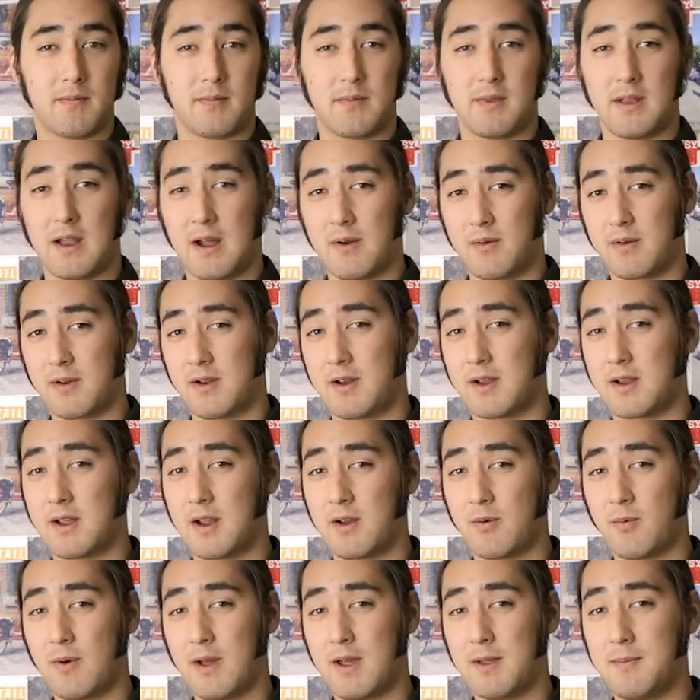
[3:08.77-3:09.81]
Now we're going to cut
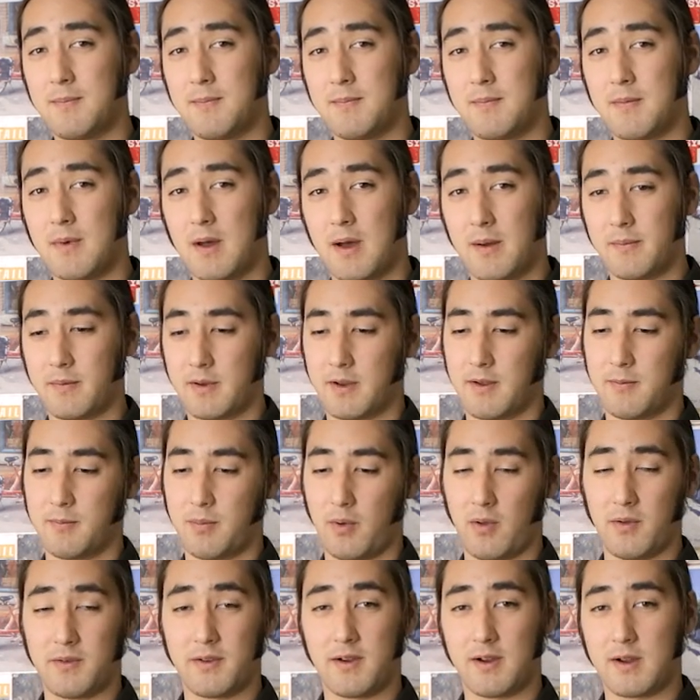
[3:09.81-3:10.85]
away. I'm going to
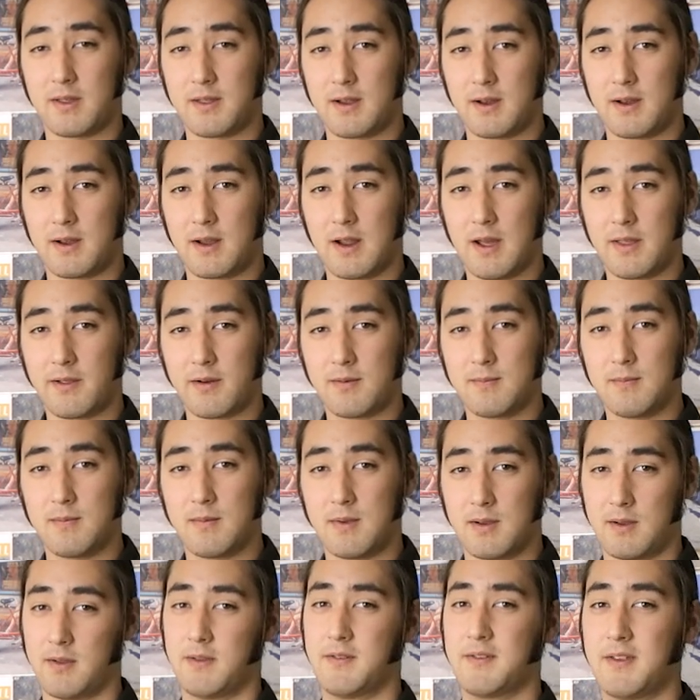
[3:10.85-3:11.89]
bolt everything together, and
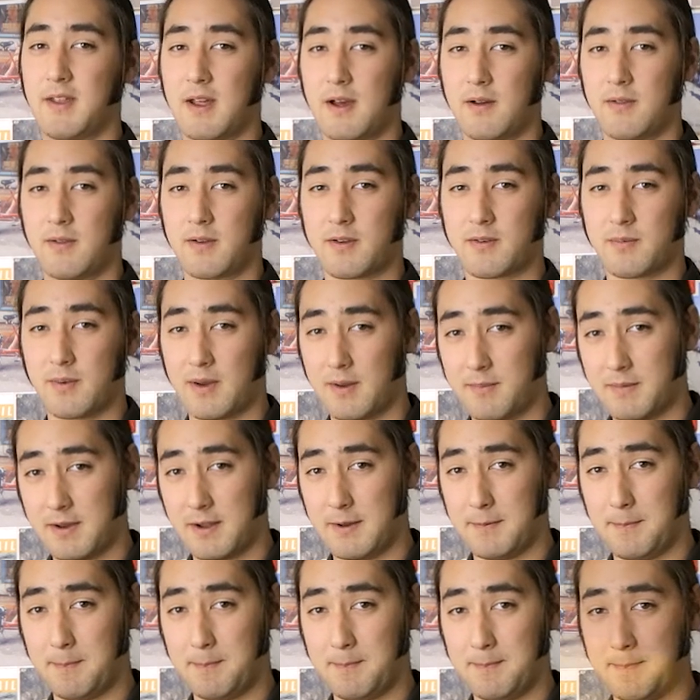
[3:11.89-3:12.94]
you'll see how it looks when I'm done.